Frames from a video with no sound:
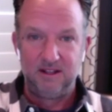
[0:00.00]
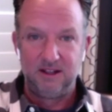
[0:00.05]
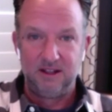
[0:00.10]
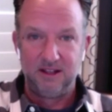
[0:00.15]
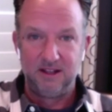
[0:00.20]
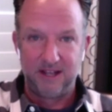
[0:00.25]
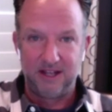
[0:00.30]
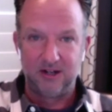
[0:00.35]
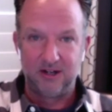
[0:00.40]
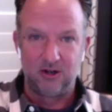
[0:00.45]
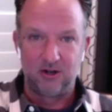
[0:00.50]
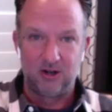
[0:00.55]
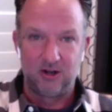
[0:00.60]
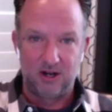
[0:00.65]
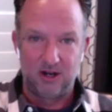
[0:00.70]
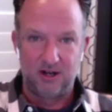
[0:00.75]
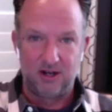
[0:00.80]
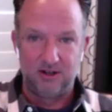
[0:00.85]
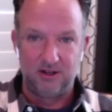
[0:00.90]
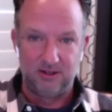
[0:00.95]
Later
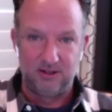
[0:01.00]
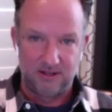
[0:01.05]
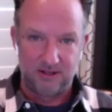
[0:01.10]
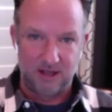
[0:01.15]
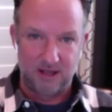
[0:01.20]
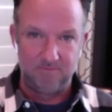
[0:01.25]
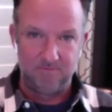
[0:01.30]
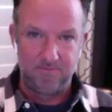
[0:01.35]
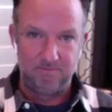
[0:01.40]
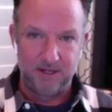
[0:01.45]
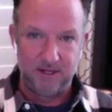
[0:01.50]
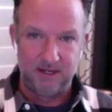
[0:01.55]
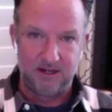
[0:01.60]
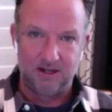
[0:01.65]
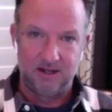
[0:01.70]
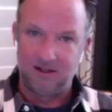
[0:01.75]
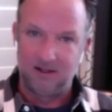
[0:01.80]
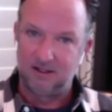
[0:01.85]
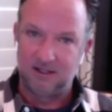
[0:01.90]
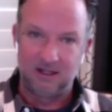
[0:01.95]
on, that big
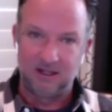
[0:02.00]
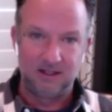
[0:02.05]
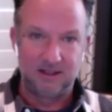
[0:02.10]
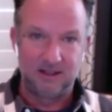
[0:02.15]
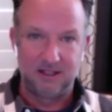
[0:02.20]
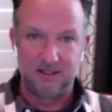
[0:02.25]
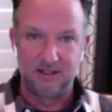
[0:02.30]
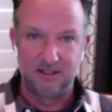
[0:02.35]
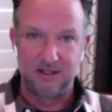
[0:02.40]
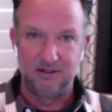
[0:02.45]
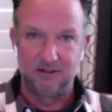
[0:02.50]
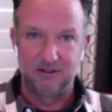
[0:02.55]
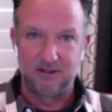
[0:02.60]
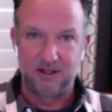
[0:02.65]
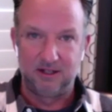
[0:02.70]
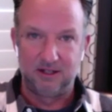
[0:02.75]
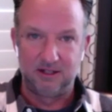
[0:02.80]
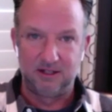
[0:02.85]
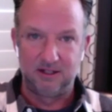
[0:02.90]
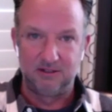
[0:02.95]
hunking thing that looked
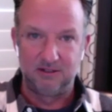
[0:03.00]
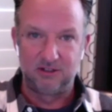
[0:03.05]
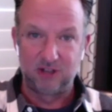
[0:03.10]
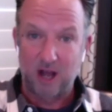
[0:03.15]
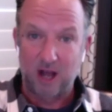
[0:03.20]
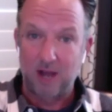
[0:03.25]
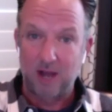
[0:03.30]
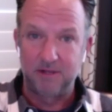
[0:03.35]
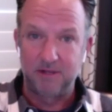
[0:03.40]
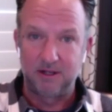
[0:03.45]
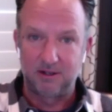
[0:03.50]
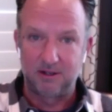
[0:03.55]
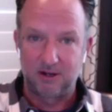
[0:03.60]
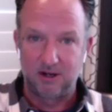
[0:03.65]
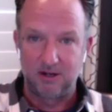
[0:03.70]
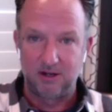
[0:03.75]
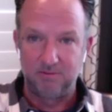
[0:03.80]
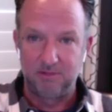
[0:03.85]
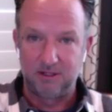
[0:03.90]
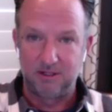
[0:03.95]
like a shopping
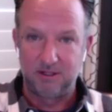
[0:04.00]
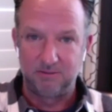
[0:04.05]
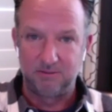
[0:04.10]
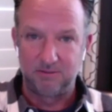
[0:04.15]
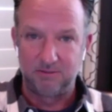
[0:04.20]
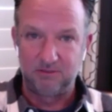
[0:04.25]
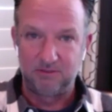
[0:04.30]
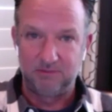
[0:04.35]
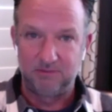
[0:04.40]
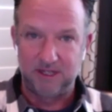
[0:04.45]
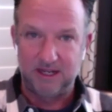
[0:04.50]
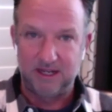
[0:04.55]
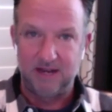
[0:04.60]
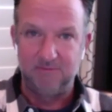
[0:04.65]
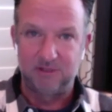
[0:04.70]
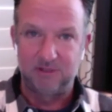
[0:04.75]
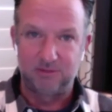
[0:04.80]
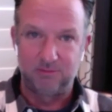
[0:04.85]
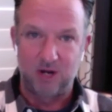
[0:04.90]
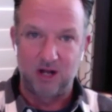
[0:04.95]
cart becomes, became
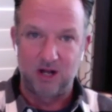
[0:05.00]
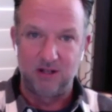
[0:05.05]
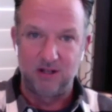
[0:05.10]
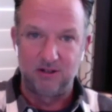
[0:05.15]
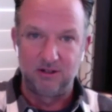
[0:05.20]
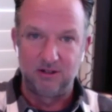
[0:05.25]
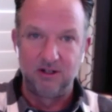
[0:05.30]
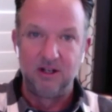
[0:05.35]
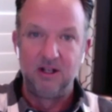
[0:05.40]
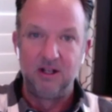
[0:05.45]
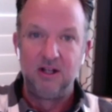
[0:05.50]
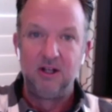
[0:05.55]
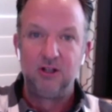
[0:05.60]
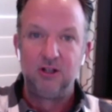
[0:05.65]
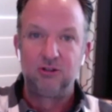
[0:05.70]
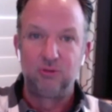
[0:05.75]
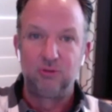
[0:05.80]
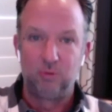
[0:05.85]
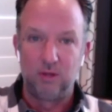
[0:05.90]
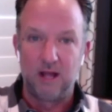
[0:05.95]
smaller
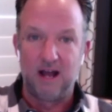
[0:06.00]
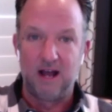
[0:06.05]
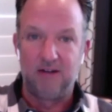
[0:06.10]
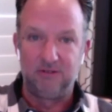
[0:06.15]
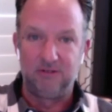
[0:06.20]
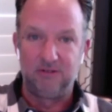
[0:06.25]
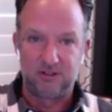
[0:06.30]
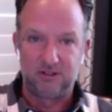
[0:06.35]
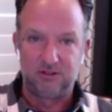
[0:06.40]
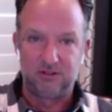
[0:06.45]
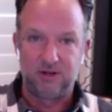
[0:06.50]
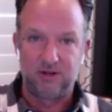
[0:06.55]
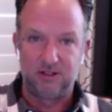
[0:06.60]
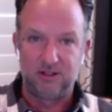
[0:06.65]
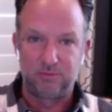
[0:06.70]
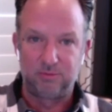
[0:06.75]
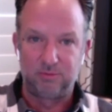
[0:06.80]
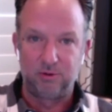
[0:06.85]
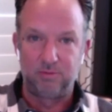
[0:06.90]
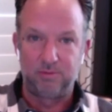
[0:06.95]
to allow us to
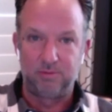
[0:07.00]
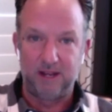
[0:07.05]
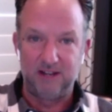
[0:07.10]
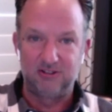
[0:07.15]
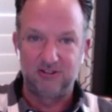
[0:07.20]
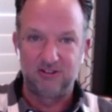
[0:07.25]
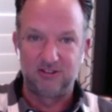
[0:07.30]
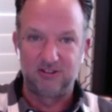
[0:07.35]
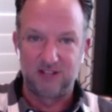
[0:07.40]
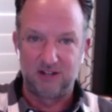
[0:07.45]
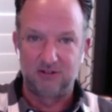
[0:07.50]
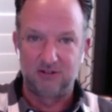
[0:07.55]
transport patients that